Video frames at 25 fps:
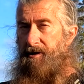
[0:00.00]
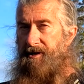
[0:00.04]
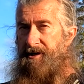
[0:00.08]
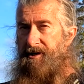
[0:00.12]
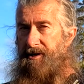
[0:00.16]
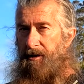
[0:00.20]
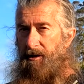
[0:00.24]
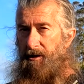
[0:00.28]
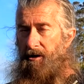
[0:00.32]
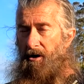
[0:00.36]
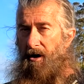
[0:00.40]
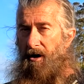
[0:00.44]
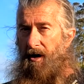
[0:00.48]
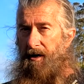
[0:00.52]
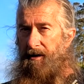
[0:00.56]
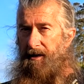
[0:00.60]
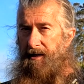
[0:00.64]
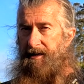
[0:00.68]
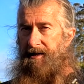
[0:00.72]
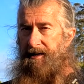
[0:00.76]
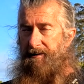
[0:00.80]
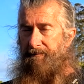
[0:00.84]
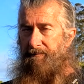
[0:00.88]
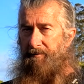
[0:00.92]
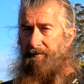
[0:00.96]

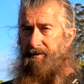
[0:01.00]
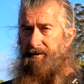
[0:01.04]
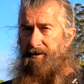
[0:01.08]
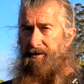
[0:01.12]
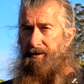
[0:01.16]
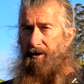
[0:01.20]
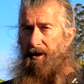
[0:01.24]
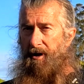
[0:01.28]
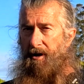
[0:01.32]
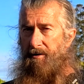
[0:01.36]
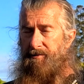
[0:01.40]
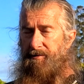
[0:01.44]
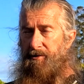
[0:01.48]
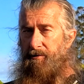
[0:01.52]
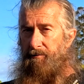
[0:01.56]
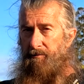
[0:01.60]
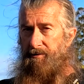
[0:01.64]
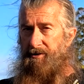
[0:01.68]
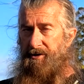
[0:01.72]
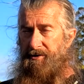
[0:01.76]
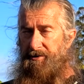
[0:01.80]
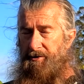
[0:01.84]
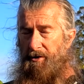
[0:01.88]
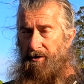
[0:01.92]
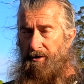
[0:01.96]
slightly different to those who are
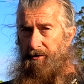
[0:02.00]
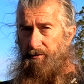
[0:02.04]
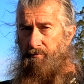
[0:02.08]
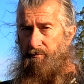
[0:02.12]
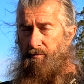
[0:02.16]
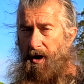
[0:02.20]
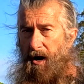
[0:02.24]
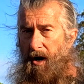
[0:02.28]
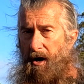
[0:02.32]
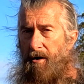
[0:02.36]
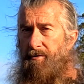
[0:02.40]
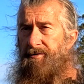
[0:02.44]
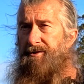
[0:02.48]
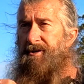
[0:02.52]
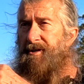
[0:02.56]
just on the road,